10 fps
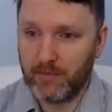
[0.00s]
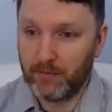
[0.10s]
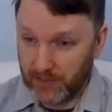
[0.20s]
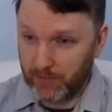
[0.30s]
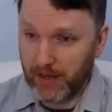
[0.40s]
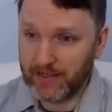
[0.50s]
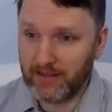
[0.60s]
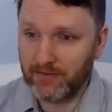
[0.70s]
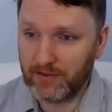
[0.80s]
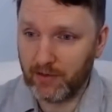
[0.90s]

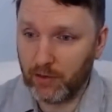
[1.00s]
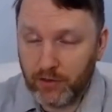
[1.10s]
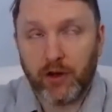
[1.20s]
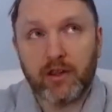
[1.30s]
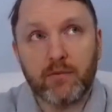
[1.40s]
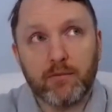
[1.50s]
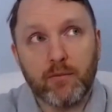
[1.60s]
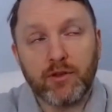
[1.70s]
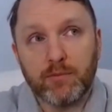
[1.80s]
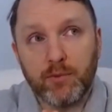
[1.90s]
perspectives, or sorry, the
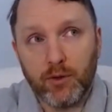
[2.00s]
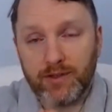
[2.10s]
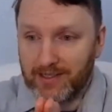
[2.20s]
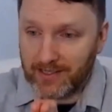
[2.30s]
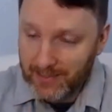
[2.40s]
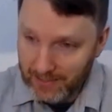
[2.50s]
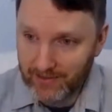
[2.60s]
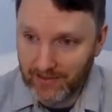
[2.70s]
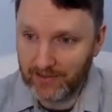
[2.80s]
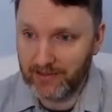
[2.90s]
most important
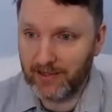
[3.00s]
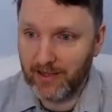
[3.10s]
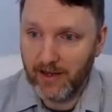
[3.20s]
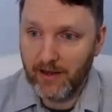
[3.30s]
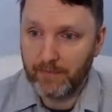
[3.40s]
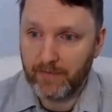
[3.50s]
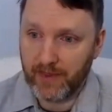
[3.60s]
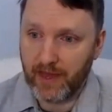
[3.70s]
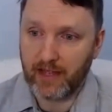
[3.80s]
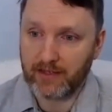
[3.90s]
skills
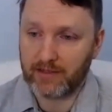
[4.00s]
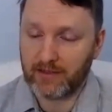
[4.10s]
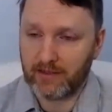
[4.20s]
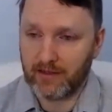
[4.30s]
that